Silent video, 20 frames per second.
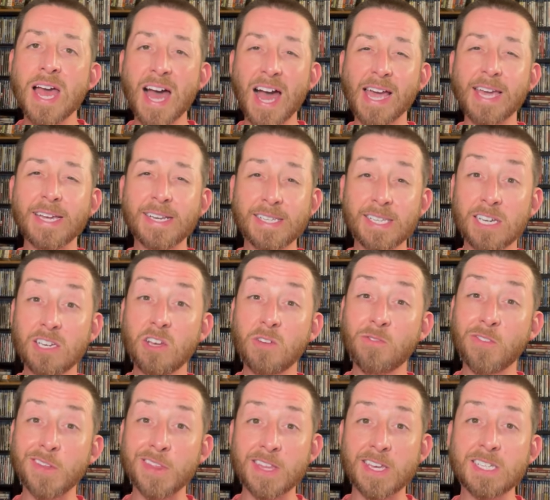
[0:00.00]
I can tell you
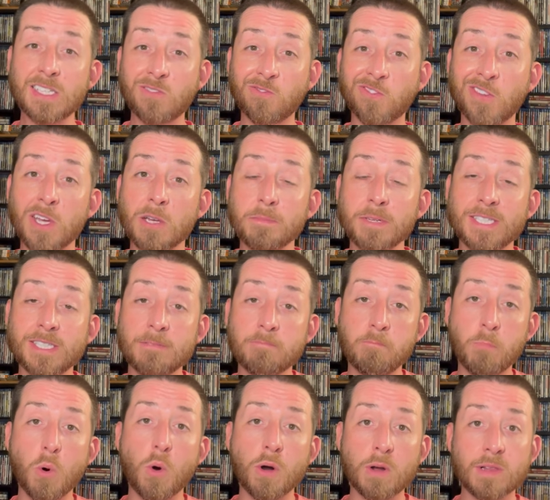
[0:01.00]
for this film, it's
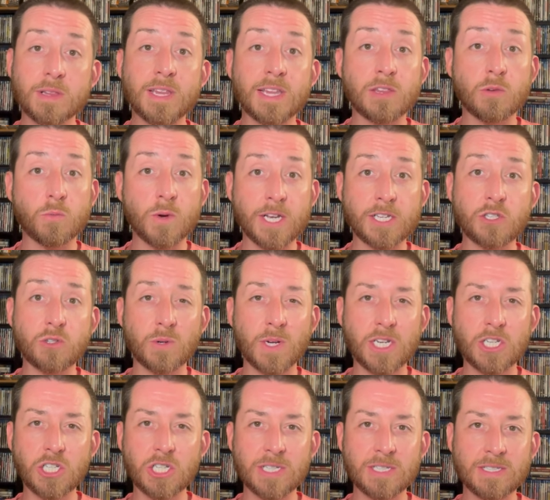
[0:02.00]
important that the
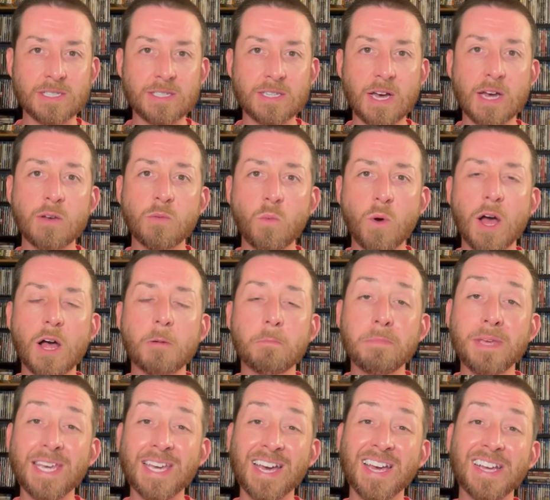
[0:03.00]
restoration is done well
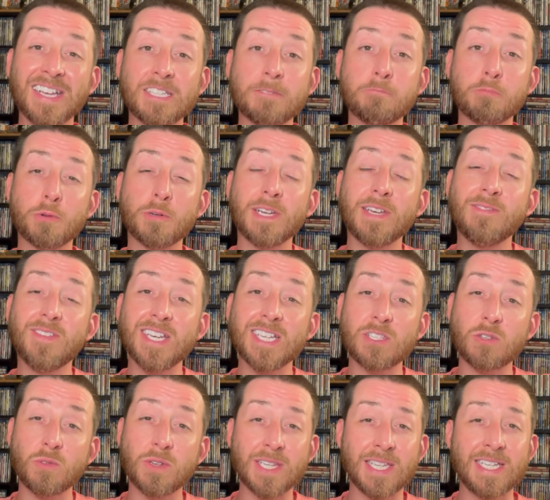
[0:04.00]
because
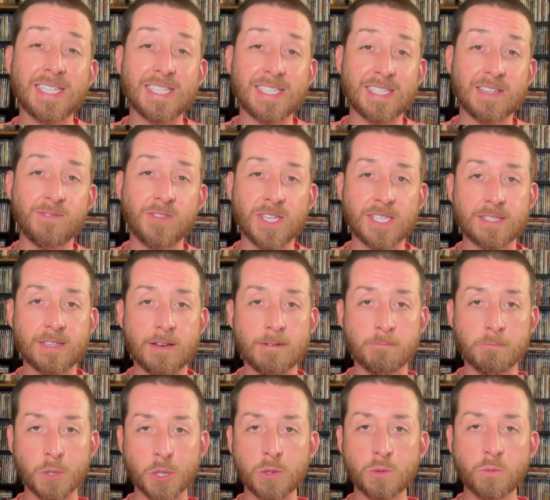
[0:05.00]
previous releases of this
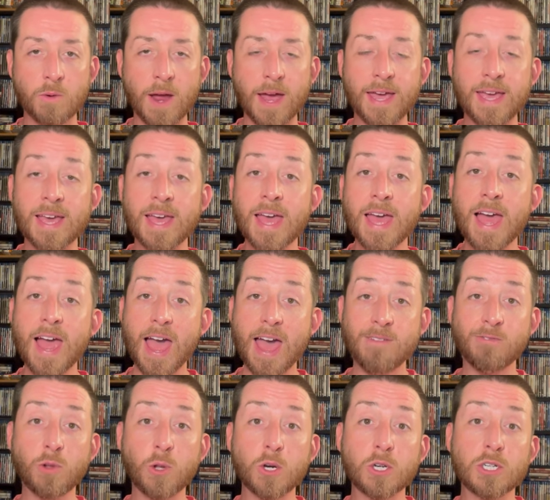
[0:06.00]
on Blu-ray
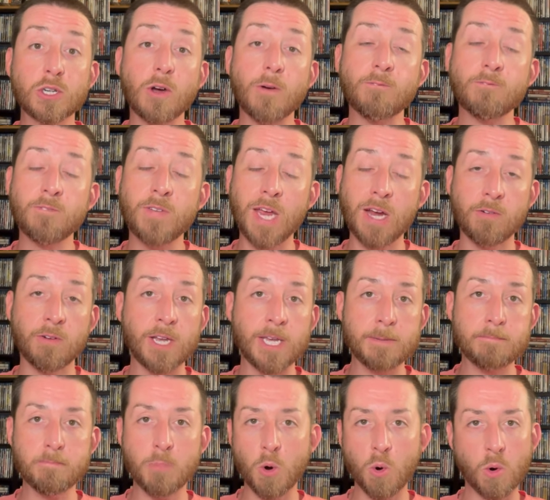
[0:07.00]
have looked
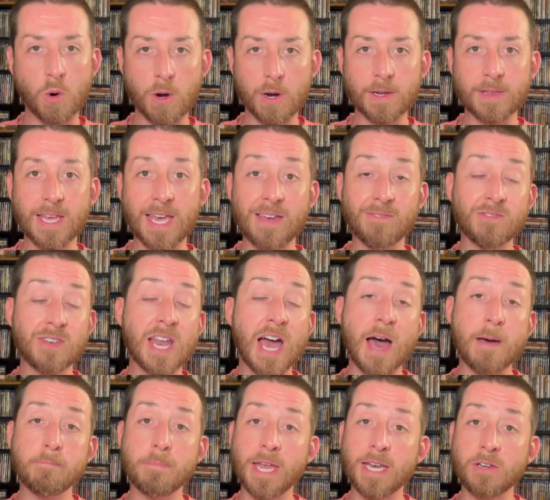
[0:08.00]
very poor. They have
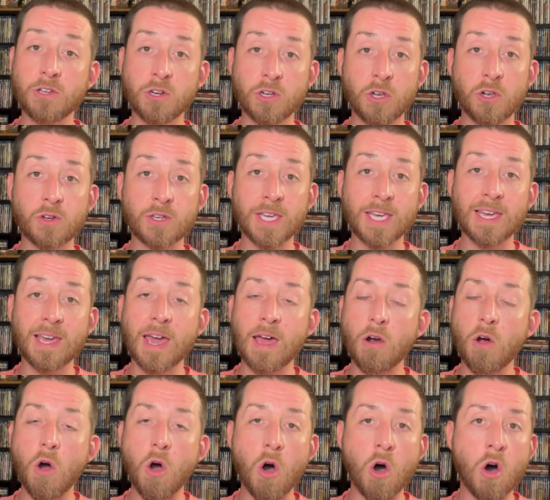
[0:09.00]
not been good looking
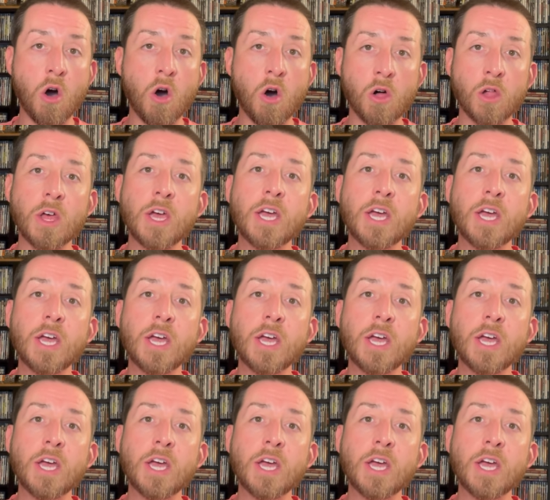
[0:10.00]
at all.